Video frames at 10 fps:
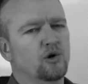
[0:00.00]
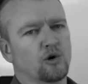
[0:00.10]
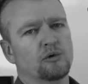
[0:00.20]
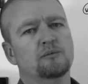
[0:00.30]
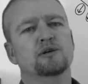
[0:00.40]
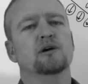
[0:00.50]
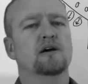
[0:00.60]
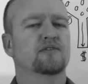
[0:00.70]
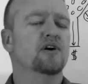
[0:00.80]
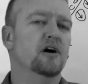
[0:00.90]
or maybe you
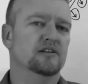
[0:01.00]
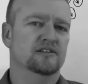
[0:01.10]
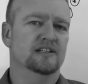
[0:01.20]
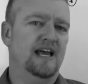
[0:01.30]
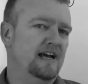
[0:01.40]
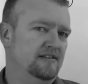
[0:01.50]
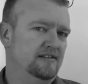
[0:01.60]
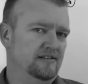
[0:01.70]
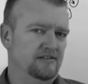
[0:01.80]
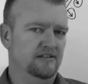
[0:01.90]
have constant
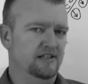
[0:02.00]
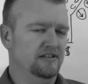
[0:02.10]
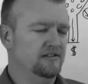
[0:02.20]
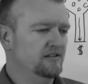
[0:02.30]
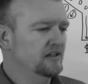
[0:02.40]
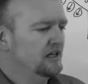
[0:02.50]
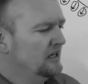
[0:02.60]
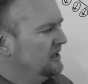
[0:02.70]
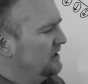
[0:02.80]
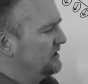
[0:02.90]
access to this.
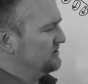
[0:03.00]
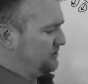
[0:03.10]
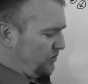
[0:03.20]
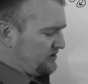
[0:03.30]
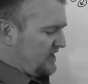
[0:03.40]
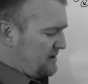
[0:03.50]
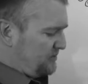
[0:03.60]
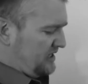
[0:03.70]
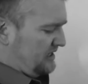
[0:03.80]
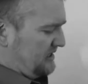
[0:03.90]
So what's
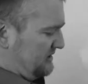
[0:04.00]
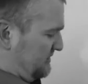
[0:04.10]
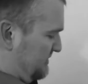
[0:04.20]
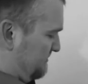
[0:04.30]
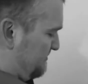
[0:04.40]
happening is,